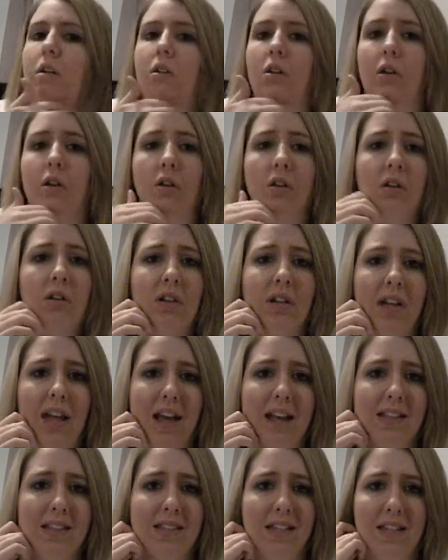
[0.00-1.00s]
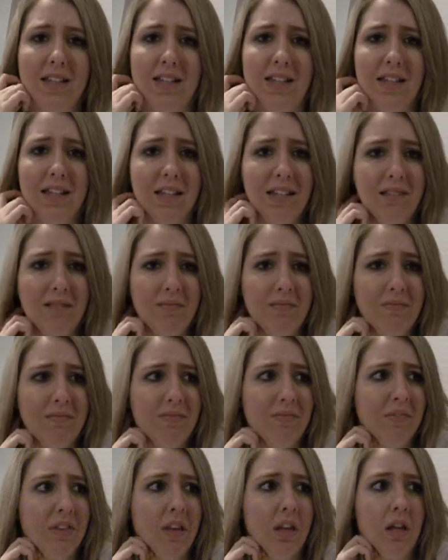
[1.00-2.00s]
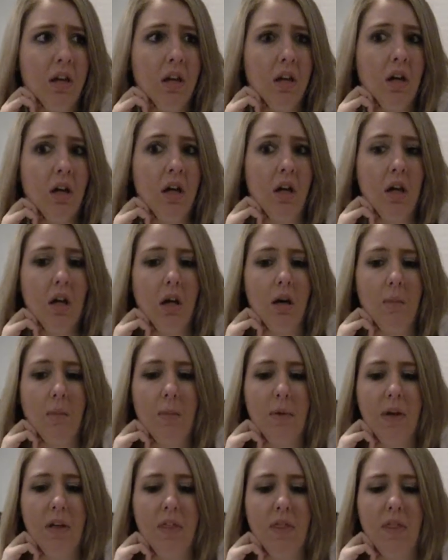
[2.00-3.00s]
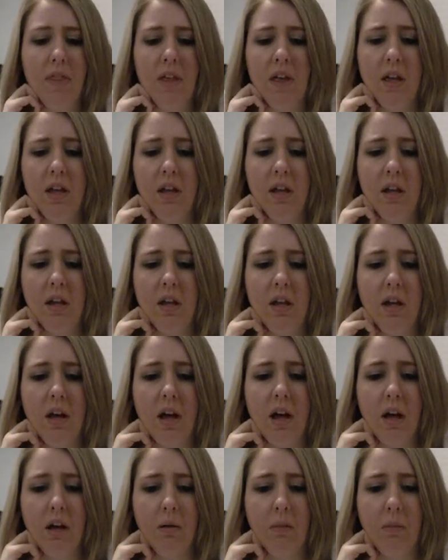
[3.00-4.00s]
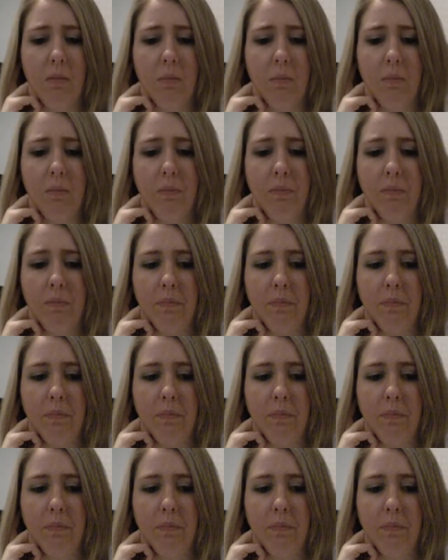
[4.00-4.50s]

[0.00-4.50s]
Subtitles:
Kurt as an Indian, but then, I